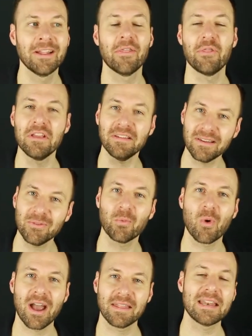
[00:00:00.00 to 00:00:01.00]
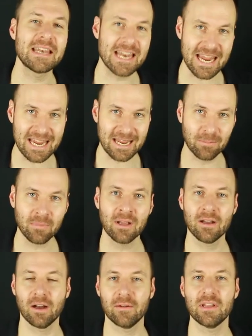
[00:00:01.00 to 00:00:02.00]
This is why the name
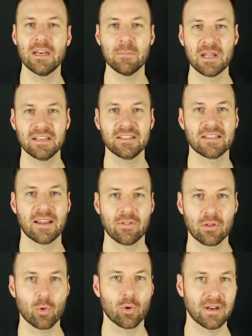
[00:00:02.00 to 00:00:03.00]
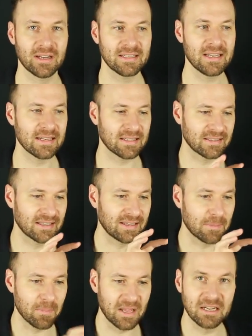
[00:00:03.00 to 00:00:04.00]
of the diminished 7th chord exists. It's a
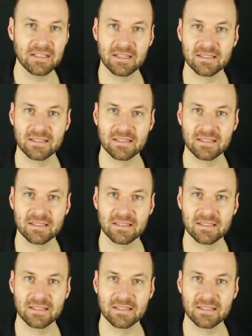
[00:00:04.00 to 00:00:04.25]
diminished